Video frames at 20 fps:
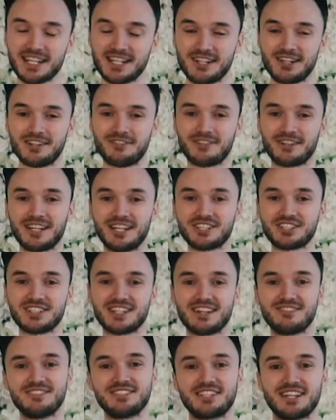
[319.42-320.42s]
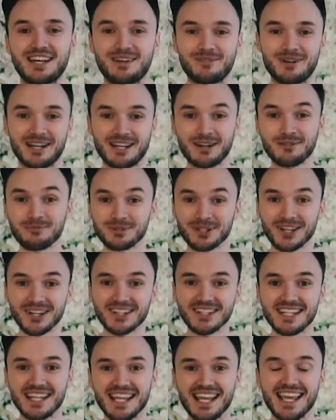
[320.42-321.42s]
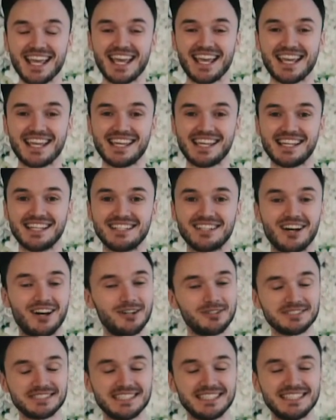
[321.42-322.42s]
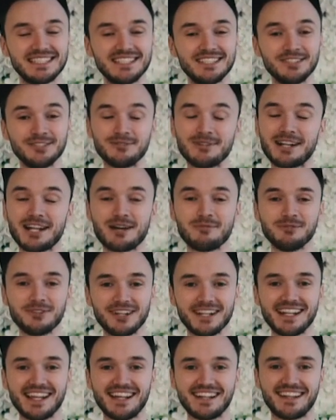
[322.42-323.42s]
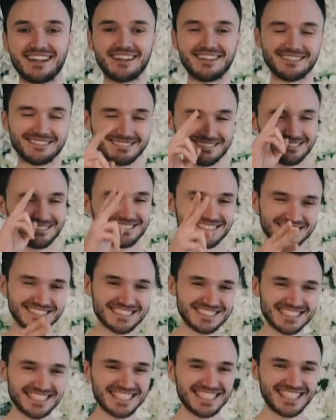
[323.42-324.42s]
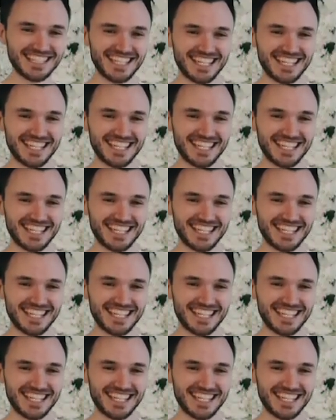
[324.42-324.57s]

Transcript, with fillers: get a notification every time I upload. And I'll see you when I'm looking at you. See you